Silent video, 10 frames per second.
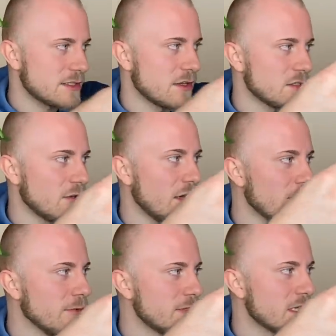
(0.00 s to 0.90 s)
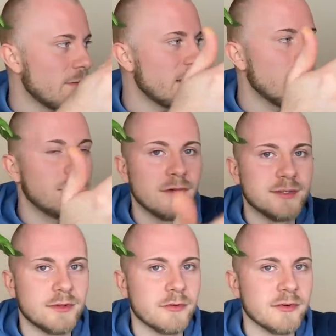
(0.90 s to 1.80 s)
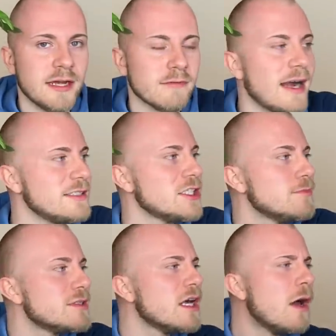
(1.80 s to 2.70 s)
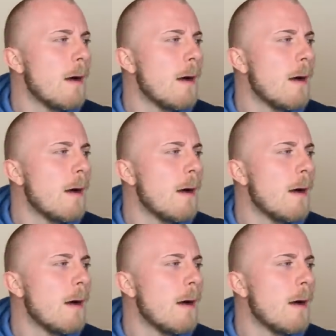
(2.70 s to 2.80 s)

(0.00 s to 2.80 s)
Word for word: to the soil, it roots up, and those would create rhizomes.